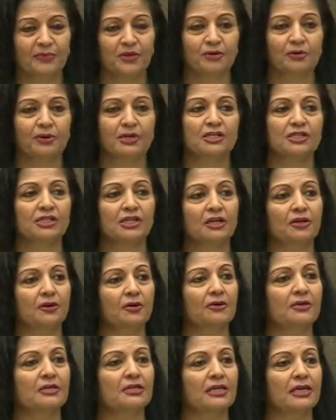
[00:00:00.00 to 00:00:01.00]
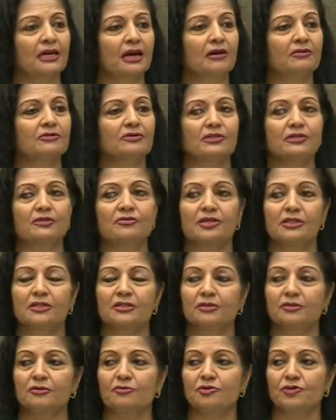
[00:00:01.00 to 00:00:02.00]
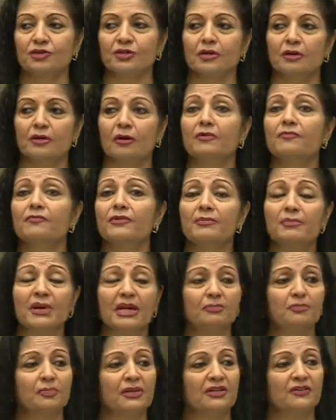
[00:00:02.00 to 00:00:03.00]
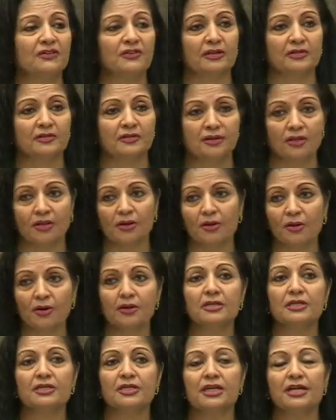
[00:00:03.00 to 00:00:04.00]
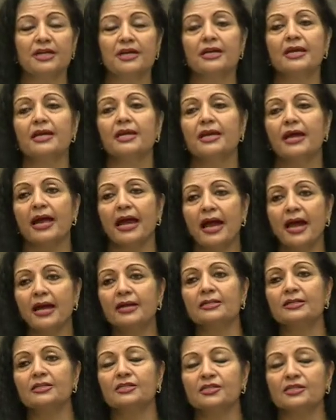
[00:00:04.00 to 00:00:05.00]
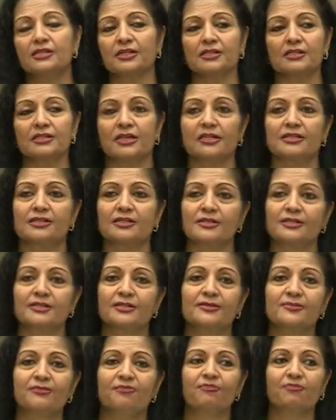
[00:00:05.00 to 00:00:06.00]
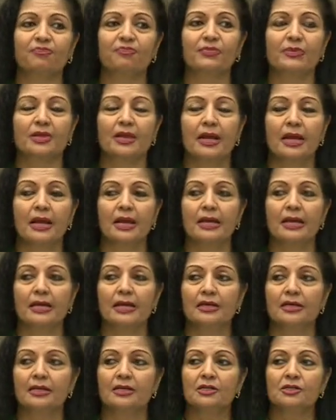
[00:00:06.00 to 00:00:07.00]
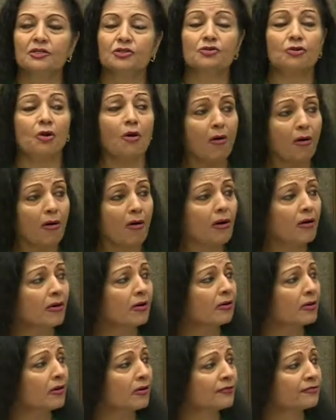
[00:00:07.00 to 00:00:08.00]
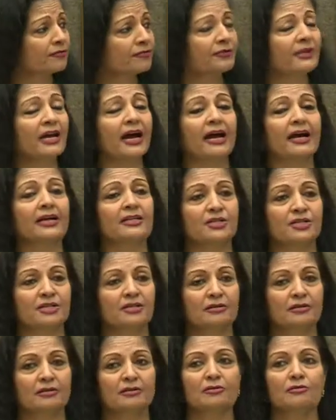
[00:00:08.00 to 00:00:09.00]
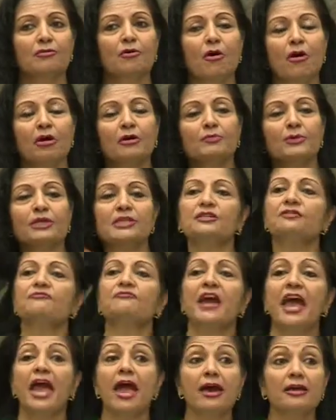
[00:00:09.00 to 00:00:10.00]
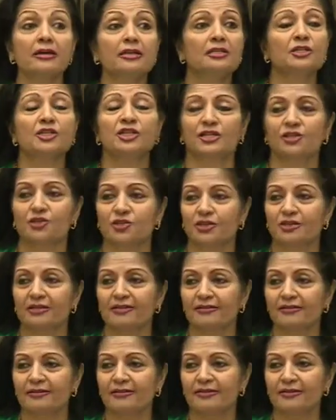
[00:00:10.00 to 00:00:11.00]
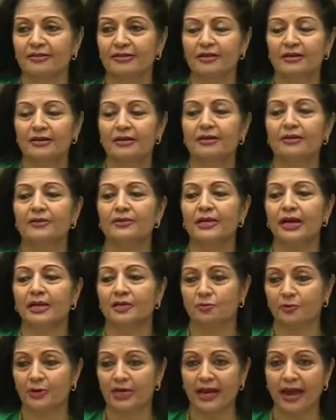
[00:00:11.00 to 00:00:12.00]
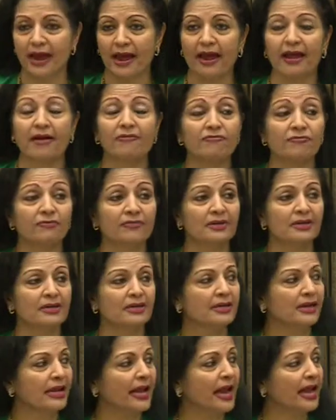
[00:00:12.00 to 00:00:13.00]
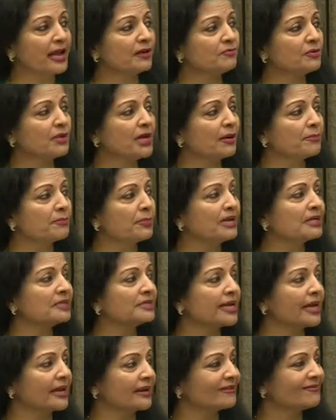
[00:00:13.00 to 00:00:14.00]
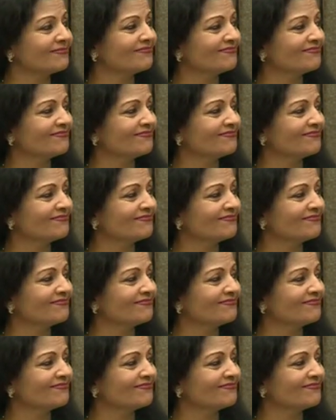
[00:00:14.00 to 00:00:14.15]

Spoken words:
UN Security Council Resolution on Women, Peace, and Security, and its successors. So all of that normative heritage that we have and we are building.